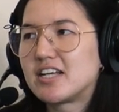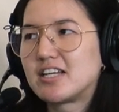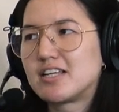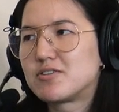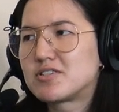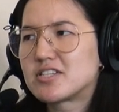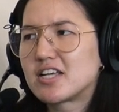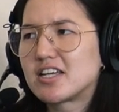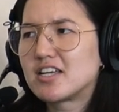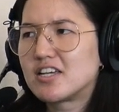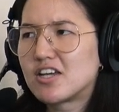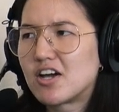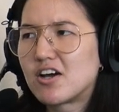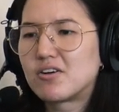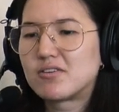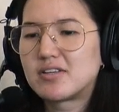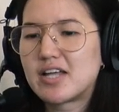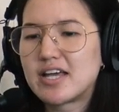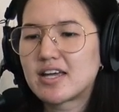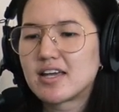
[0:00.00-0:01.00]
And he was like,
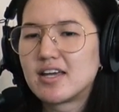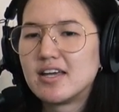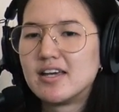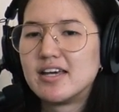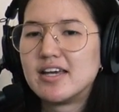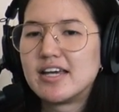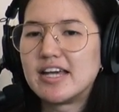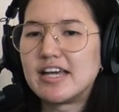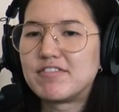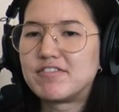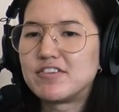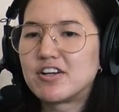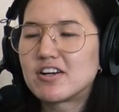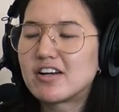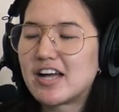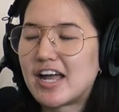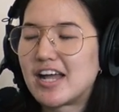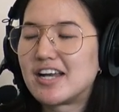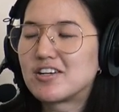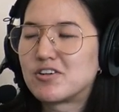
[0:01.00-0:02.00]
yo, like if
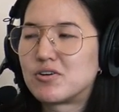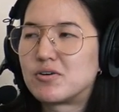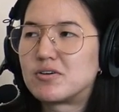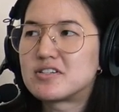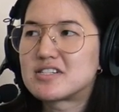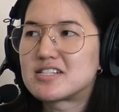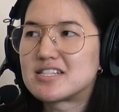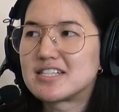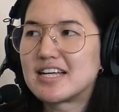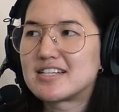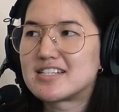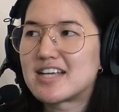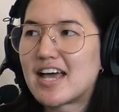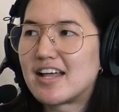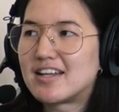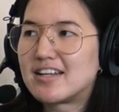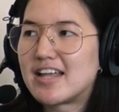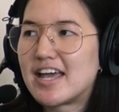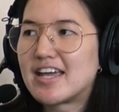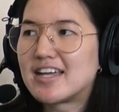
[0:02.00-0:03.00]
your end goal is to get to
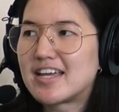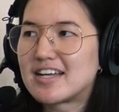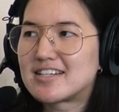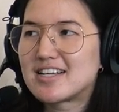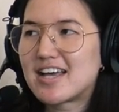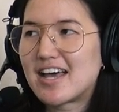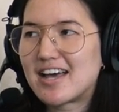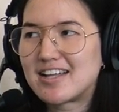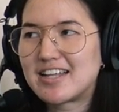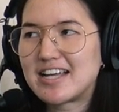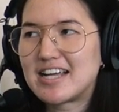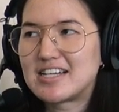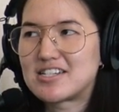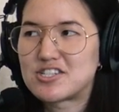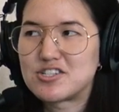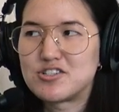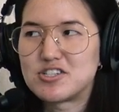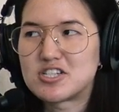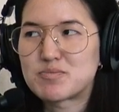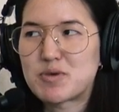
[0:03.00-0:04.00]
LA, get to LA as
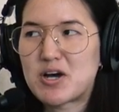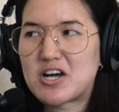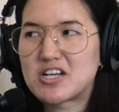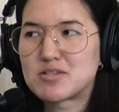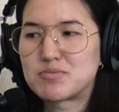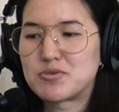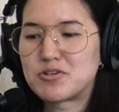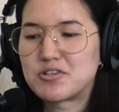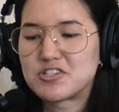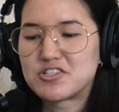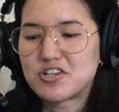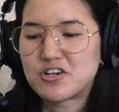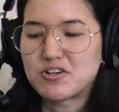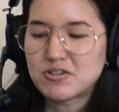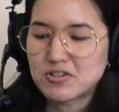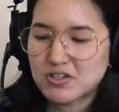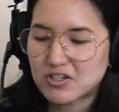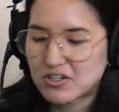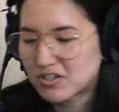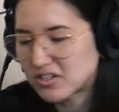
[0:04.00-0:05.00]
soon as possible. Right.
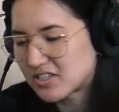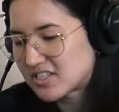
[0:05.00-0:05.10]
Don't